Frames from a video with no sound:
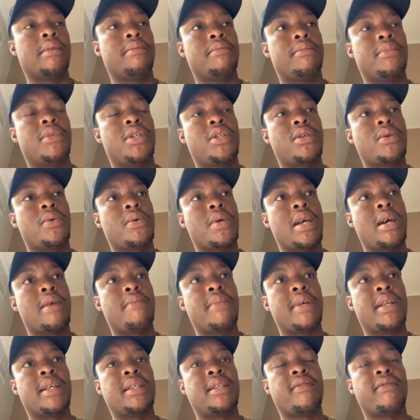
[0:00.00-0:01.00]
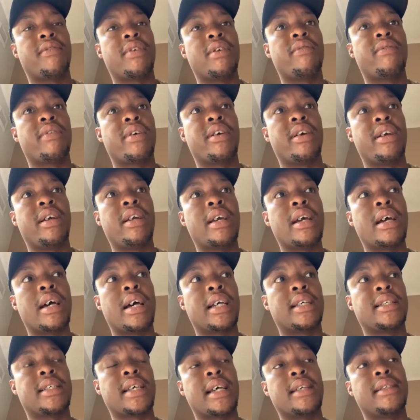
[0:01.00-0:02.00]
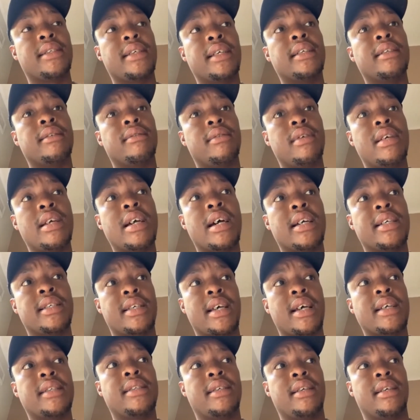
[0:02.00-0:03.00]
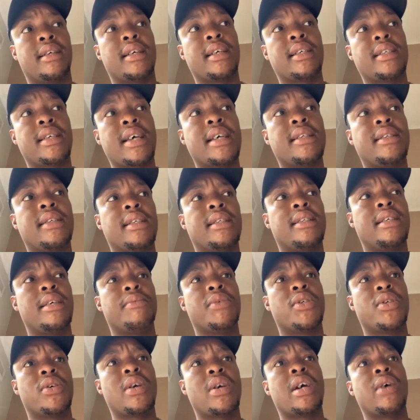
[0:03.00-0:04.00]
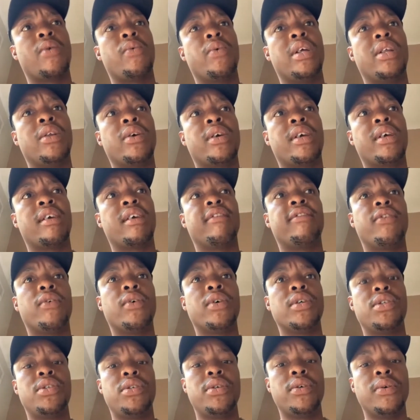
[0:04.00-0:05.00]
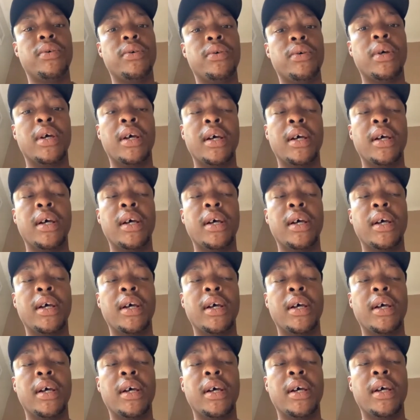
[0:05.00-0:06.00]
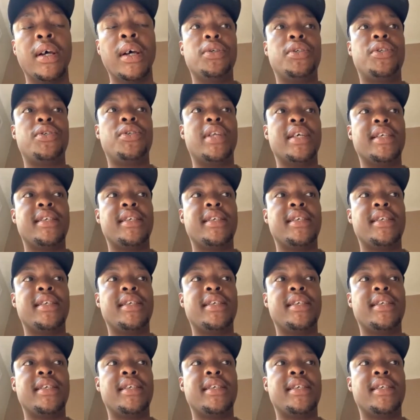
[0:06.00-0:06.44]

So yeah, I mean, it's a very, very exciting team. So yeah, we're looking forward to the